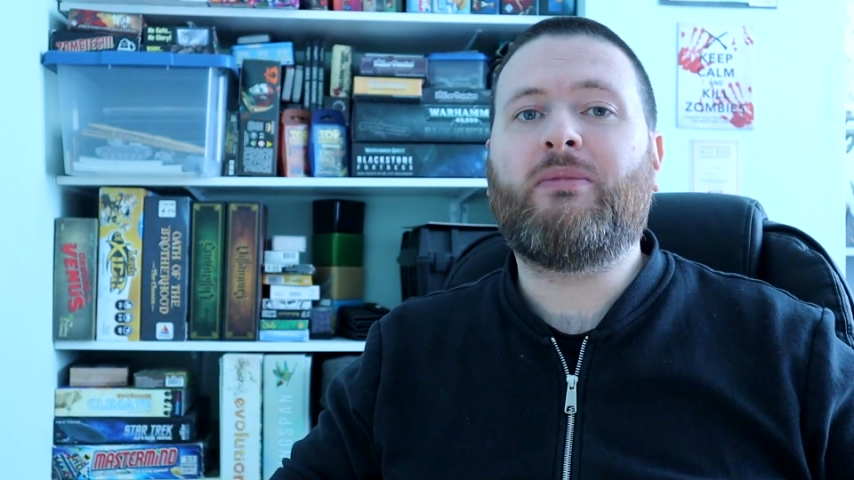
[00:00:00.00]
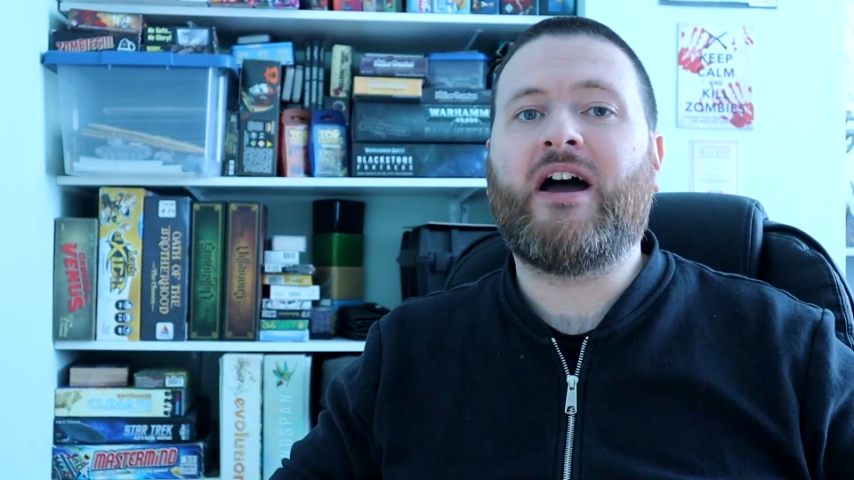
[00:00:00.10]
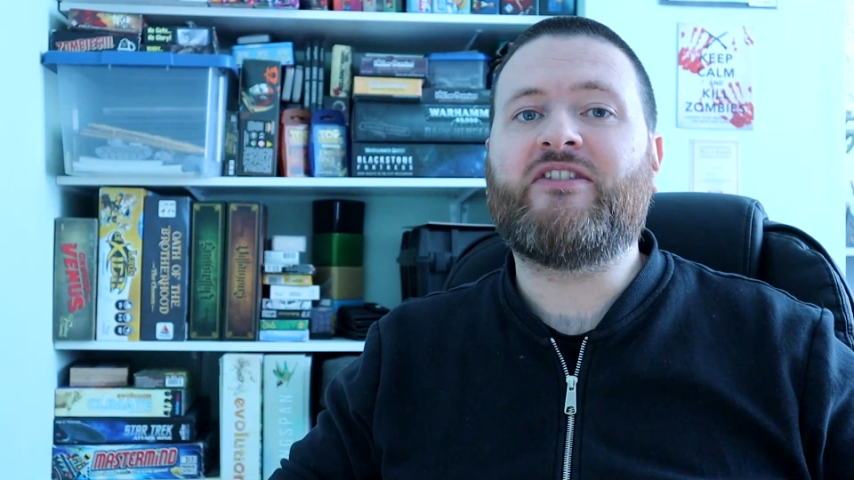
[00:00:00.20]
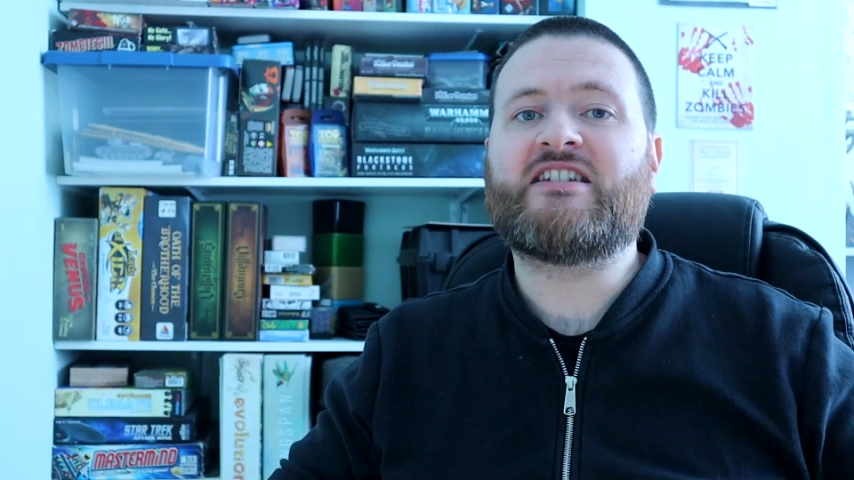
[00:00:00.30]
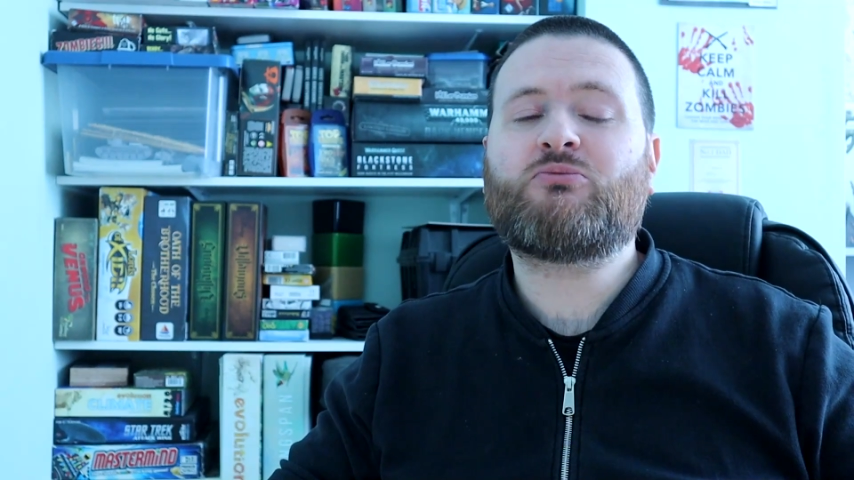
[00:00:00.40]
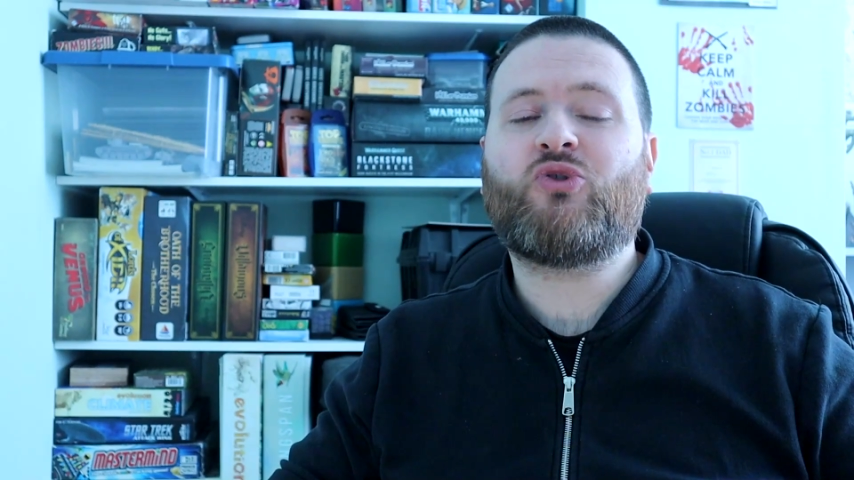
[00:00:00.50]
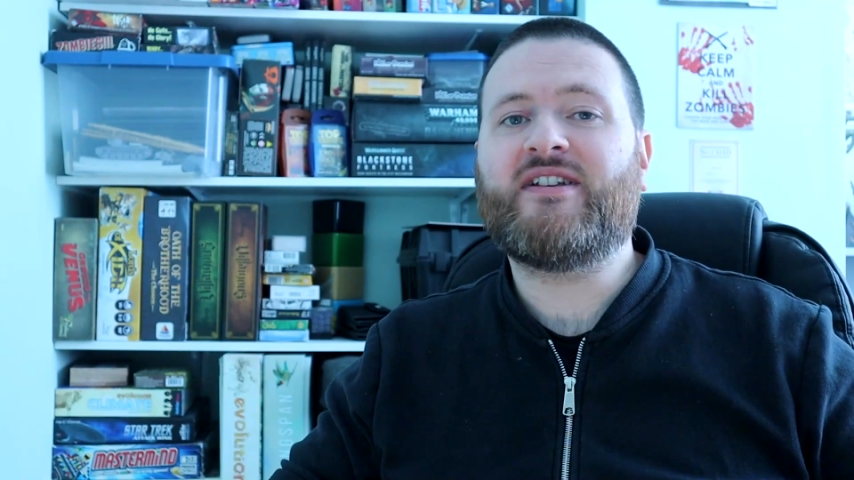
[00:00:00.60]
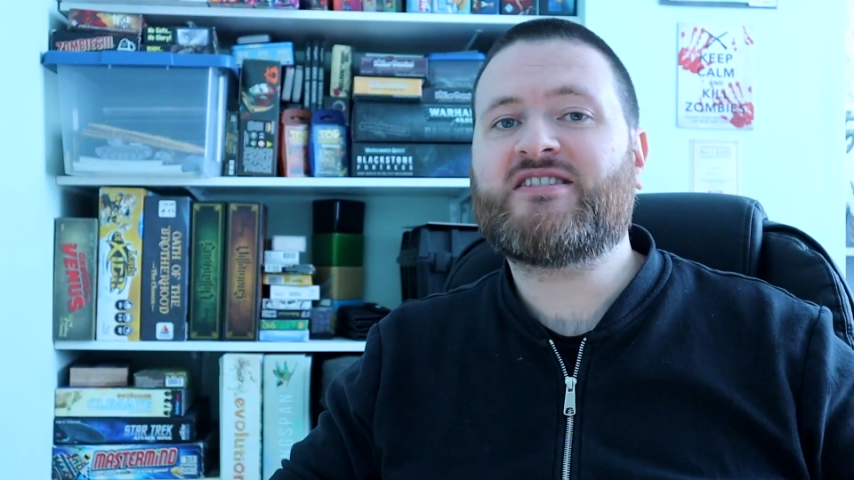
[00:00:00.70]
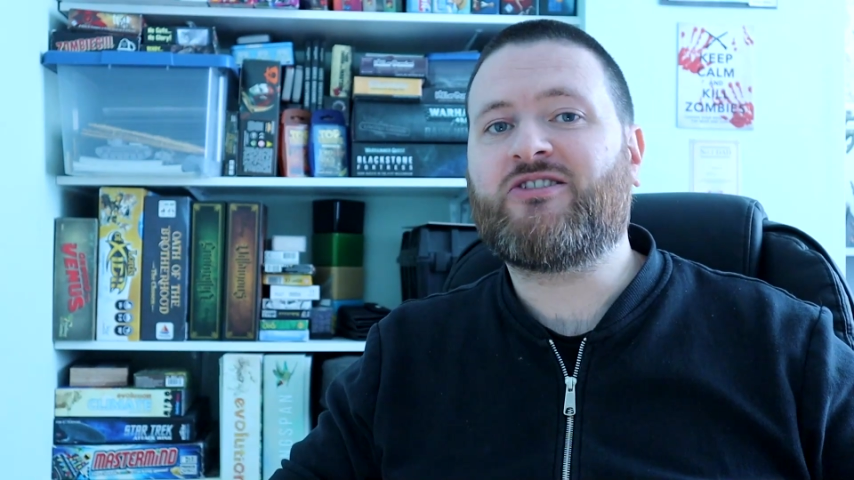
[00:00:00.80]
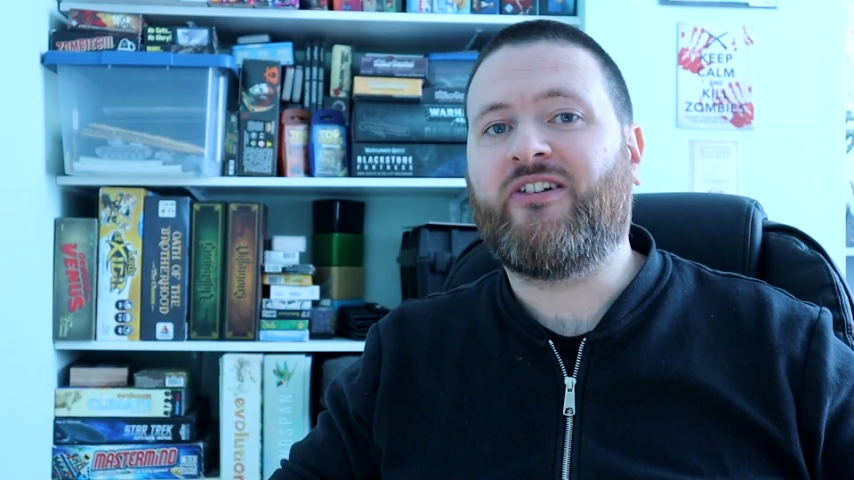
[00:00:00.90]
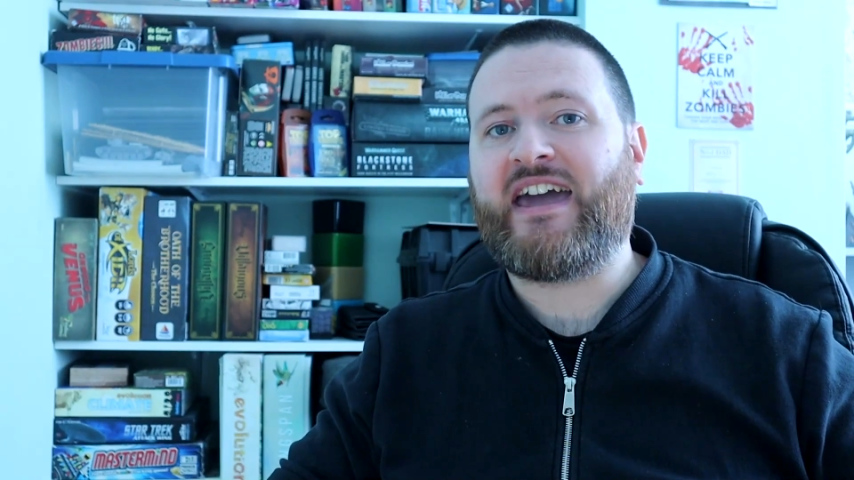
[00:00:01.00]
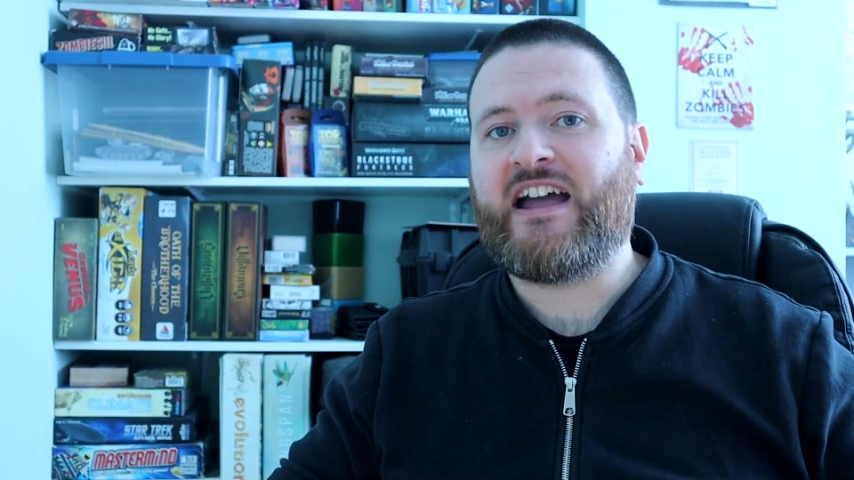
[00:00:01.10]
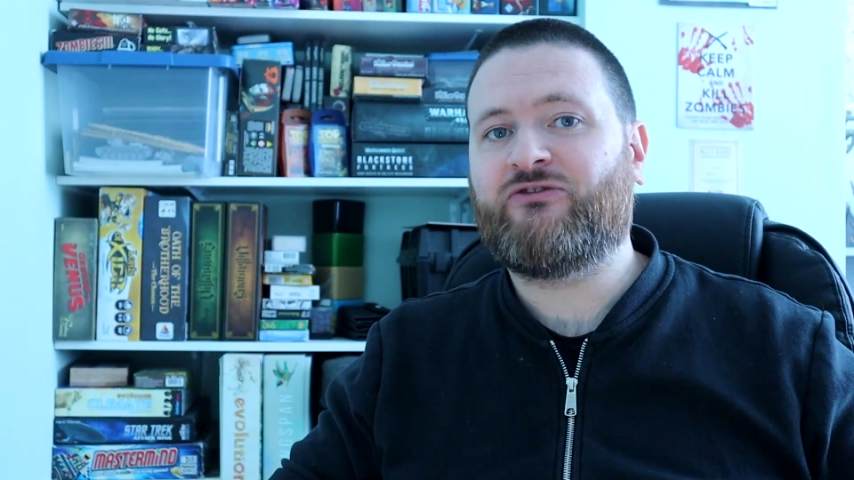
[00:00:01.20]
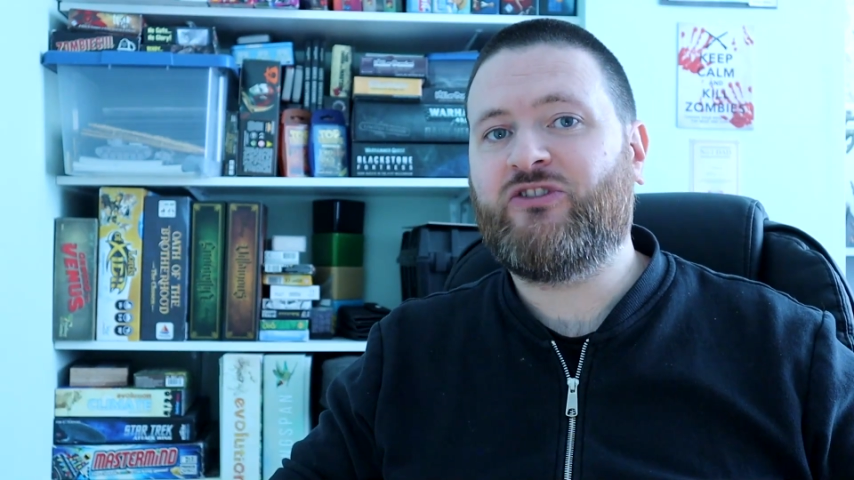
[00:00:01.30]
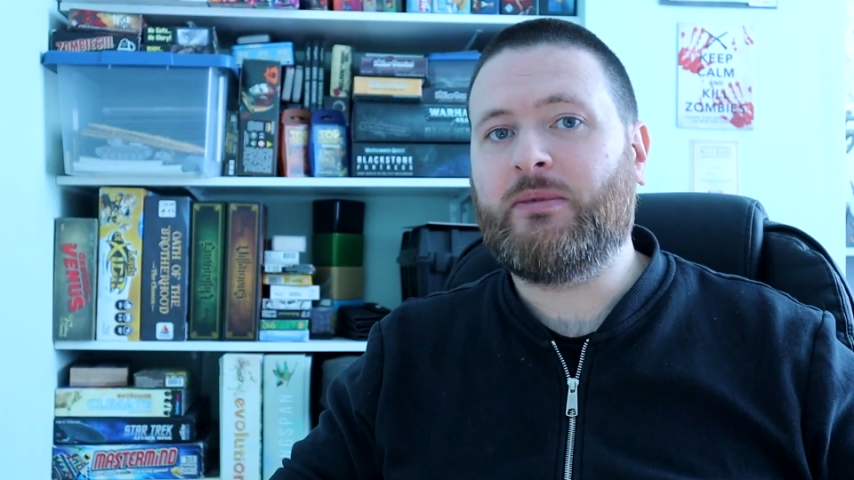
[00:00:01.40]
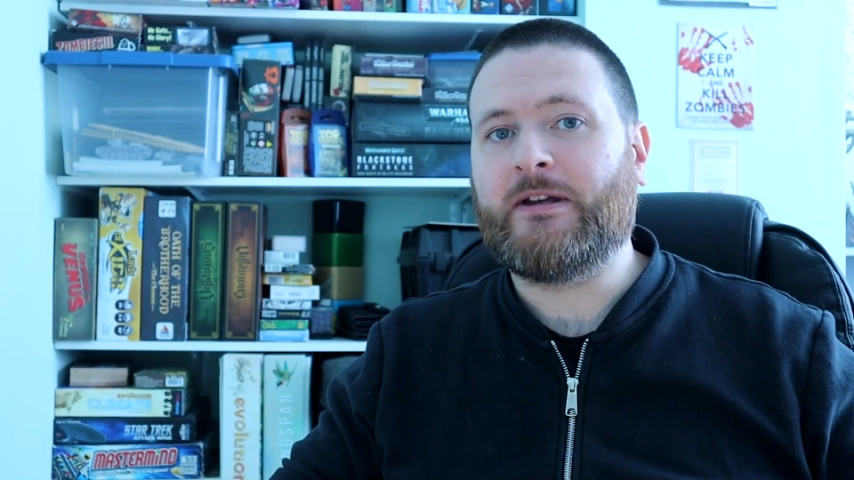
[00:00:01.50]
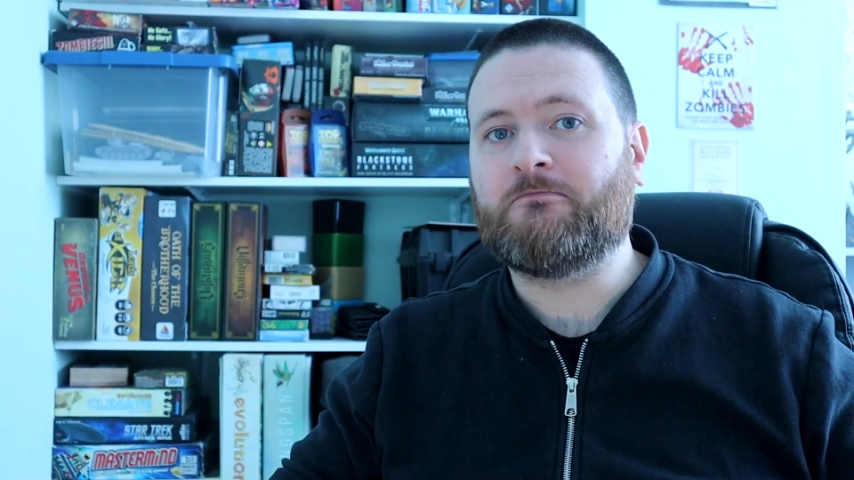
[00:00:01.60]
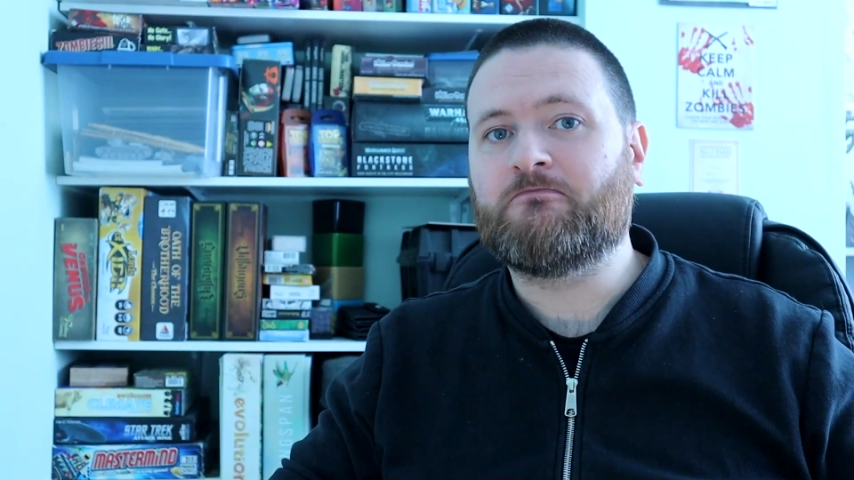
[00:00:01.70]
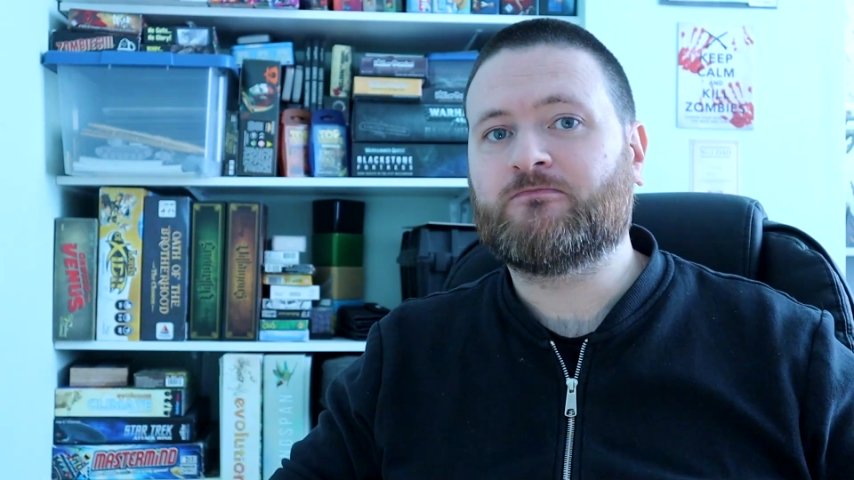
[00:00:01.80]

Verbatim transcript: about this prehistoric amphibian.